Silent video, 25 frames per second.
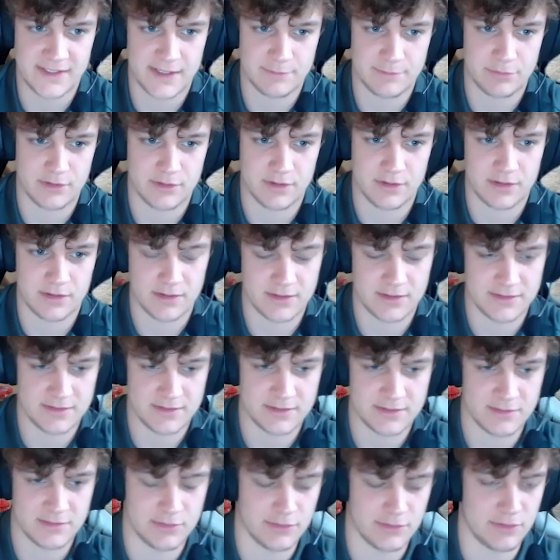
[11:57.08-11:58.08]
that
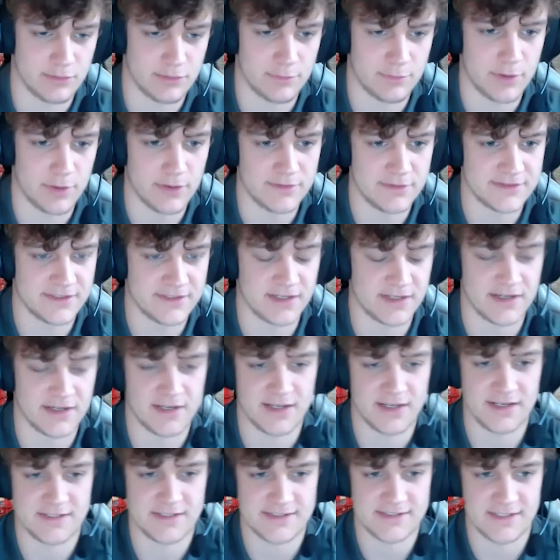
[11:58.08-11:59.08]
product or your poster
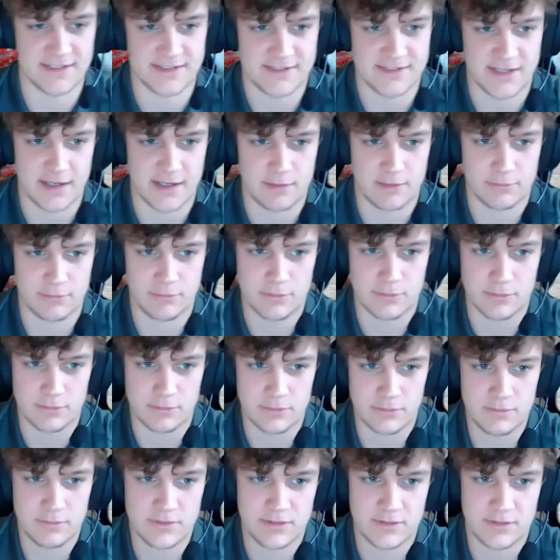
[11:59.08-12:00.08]
in a sense at a
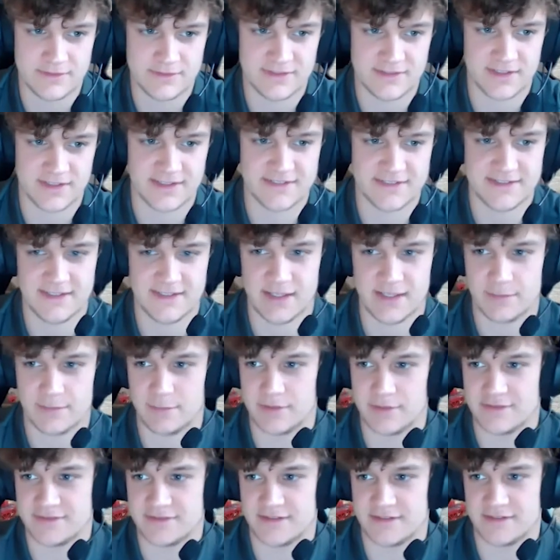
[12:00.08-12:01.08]
wall, no one's going to see that
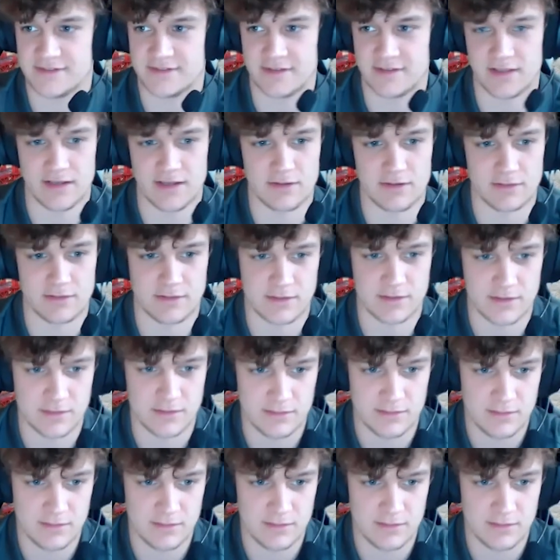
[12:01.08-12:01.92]
poster, so they're not going to